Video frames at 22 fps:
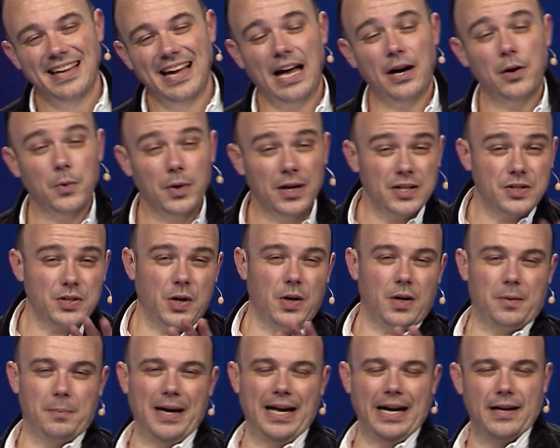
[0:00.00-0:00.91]
I don't want to
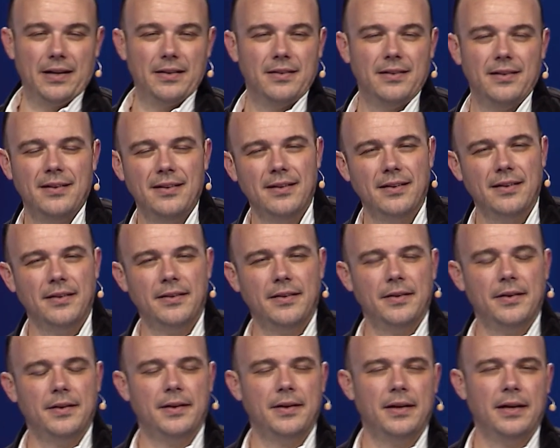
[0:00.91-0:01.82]
talk about it.
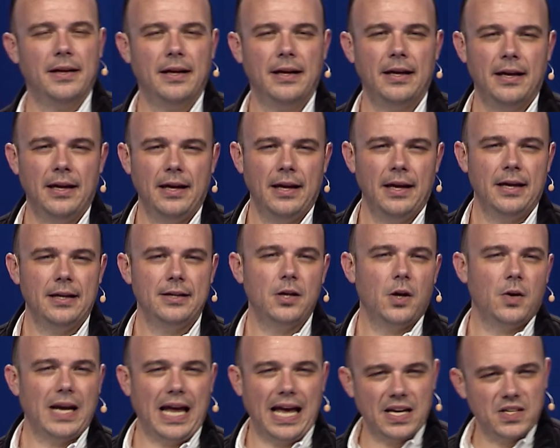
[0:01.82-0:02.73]

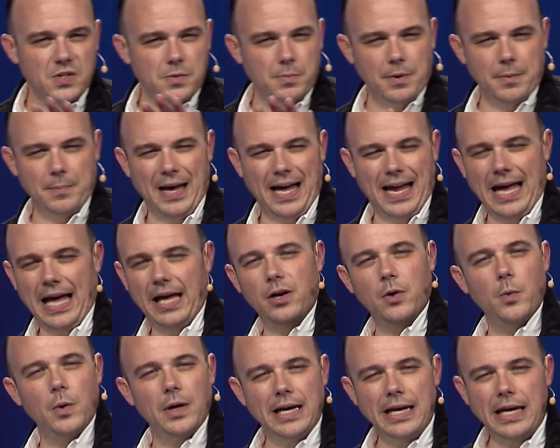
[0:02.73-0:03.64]
Don't ask me about it. I
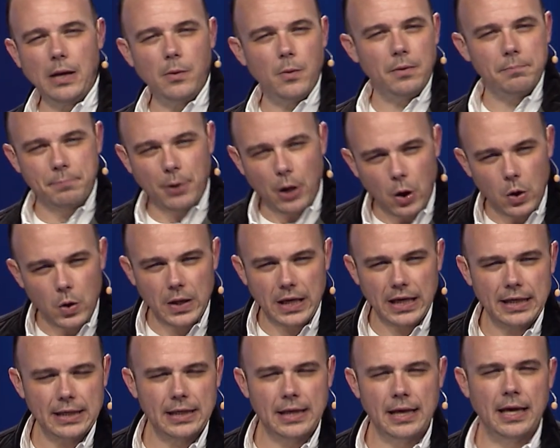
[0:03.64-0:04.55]
don't want anyone
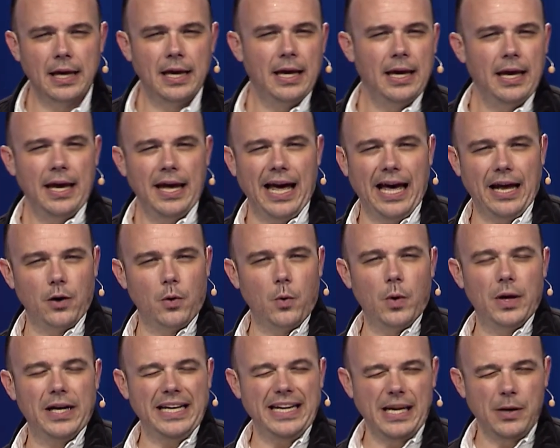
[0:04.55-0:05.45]
poking. I
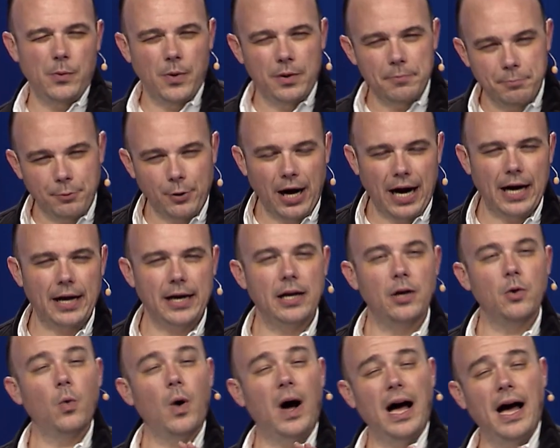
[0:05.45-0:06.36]
don't want anyone
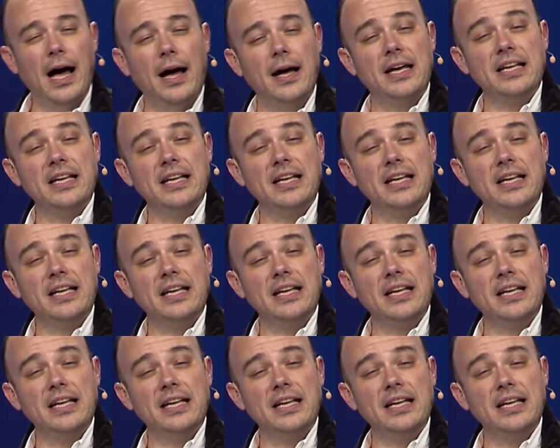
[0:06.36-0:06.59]
prodding. Why?